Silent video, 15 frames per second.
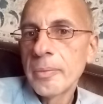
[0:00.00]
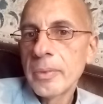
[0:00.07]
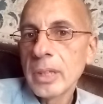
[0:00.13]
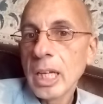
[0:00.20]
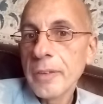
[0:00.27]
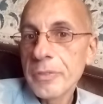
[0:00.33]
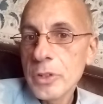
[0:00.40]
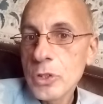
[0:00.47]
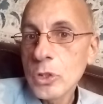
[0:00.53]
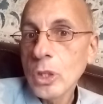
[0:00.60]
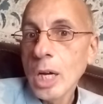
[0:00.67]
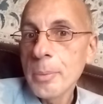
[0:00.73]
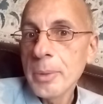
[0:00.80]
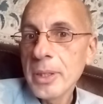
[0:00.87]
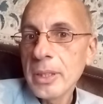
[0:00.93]
Now, if there's
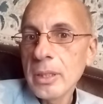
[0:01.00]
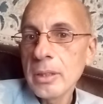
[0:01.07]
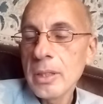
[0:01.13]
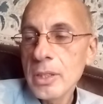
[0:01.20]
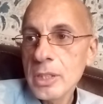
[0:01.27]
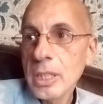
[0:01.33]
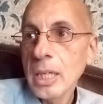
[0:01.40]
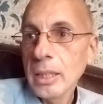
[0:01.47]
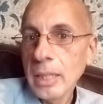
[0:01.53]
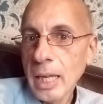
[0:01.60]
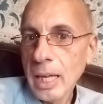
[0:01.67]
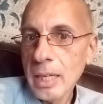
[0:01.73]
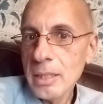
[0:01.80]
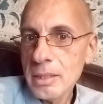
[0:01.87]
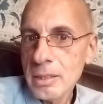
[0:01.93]
trauma there, the child
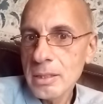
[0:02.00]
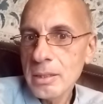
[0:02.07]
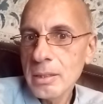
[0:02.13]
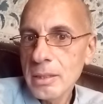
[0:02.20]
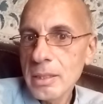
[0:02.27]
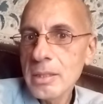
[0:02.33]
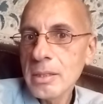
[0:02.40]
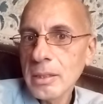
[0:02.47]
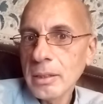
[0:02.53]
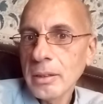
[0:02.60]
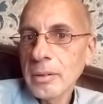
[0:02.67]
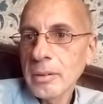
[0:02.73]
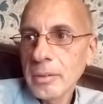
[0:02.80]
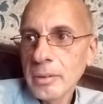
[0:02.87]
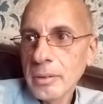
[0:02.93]
has this
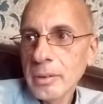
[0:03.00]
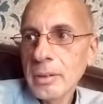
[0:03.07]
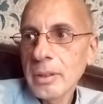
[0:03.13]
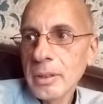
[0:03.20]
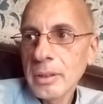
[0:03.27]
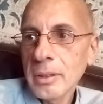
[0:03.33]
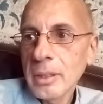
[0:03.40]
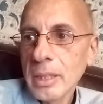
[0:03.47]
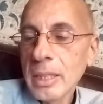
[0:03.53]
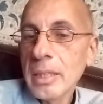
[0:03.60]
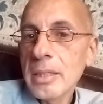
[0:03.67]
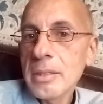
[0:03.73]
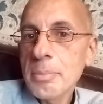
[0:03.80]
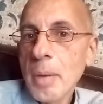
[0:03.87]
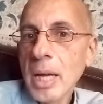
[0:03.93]
in
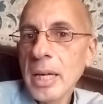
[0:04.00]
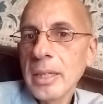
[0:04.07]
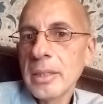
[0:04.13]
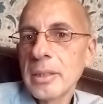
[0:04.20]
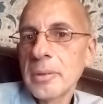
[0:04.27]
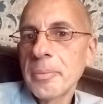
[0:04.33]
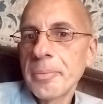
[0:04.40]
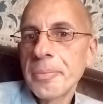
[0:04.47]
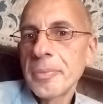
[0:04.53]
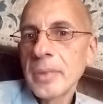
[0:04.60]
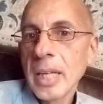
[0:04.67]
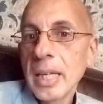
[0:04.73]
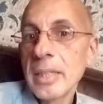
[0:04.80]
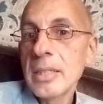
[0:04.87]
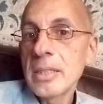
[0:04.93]
his mind
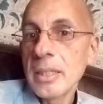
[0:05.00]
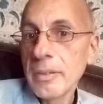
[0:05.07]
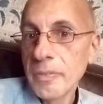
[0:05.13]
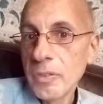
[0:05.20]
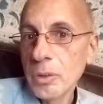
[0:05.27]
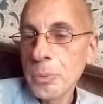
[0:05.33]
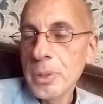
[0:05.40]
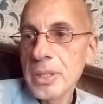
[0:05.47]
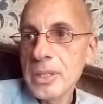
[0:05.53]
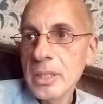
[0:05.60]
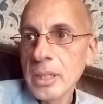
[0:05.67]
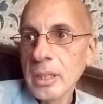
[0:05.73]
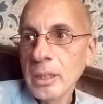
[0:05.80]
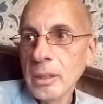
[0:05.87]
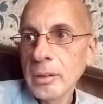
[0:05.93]
and it's
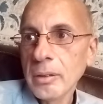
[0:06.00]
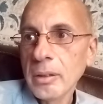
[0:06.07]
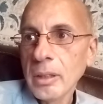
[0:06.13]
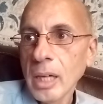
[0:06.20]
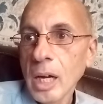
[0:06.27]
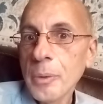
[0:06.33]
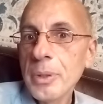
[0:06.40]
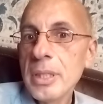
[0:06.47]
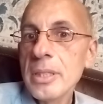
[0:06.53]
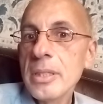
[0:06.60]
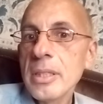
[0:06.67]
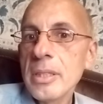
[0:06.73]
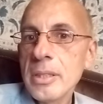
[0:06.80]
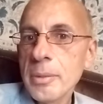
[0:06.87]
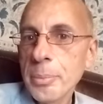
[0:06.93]
influencing how he
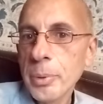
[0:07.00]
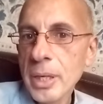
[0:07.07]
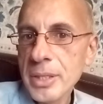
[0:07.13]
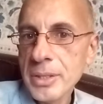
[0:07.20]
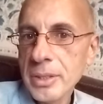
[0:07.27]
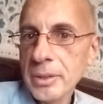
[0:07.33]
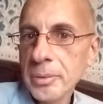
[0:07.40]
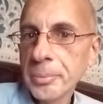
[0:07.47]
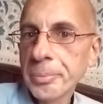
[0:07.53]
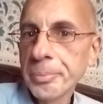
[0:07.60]
sees the present.